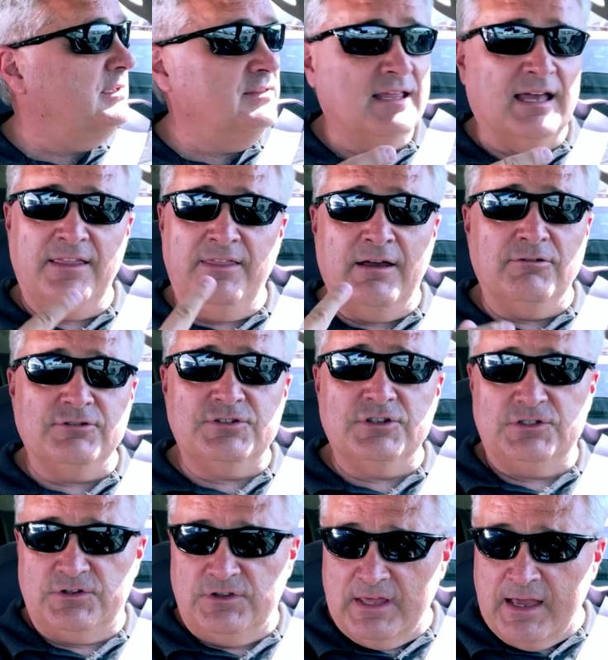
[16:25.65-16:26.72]
That, that was
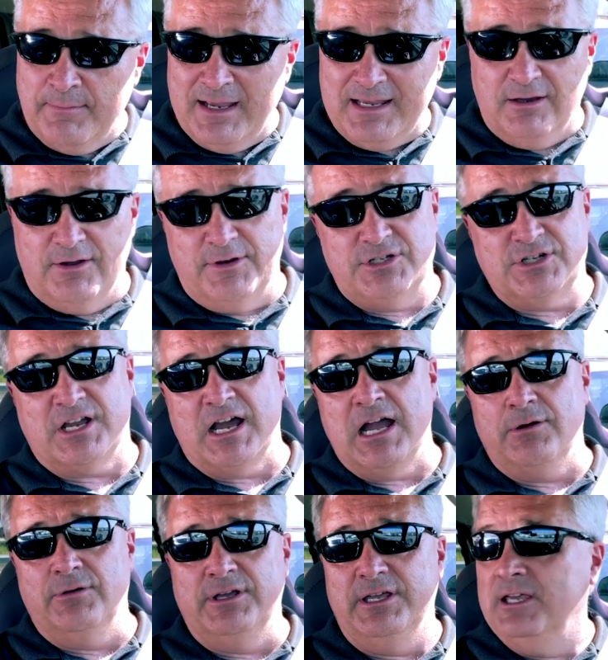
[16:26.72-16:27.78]
such. I might go to
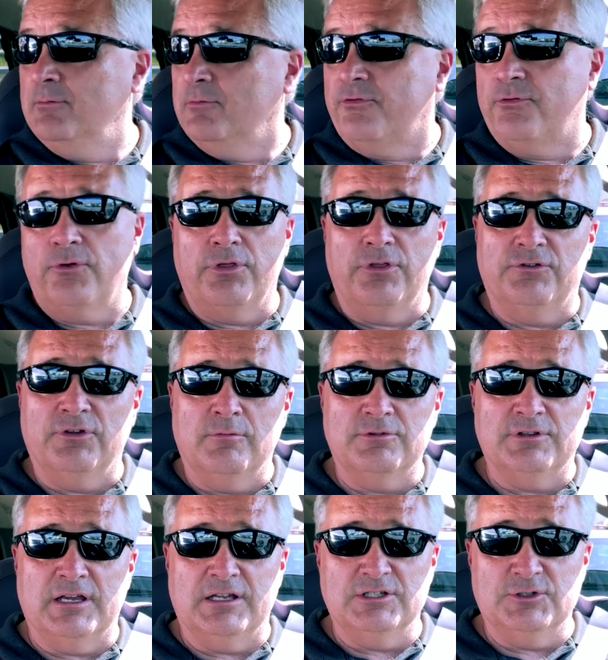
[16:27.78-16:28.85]
Chicago again before the
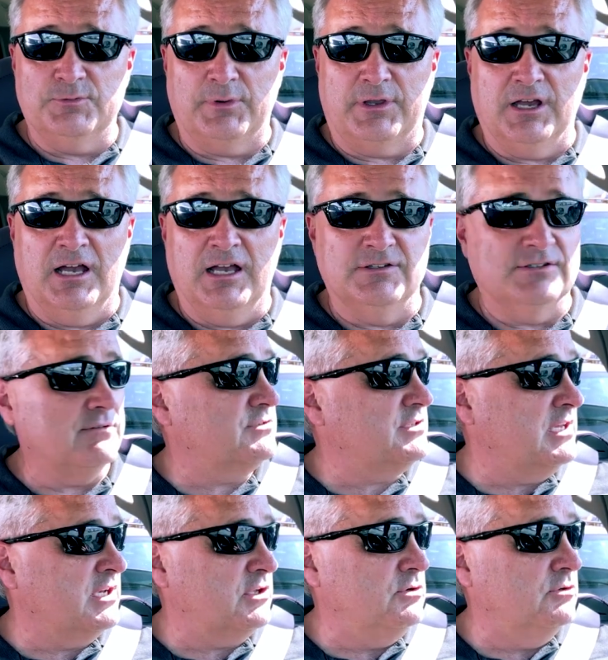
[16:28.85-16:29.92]
summer's out just because that was
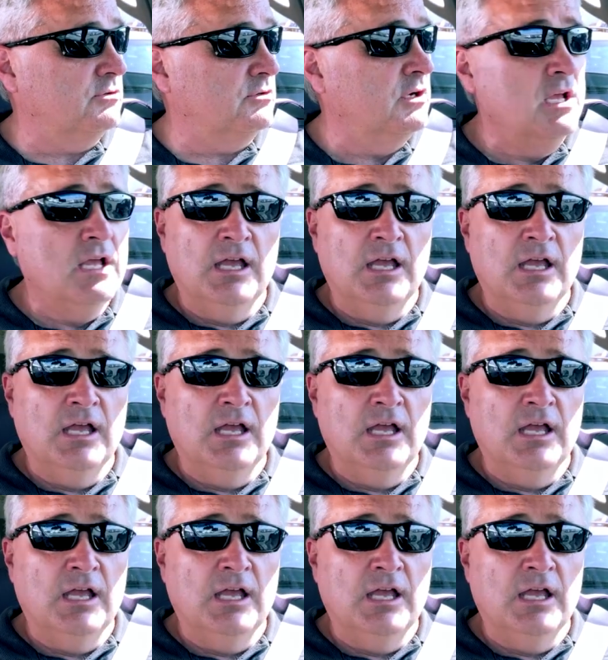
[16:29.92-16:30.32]
kind of cool.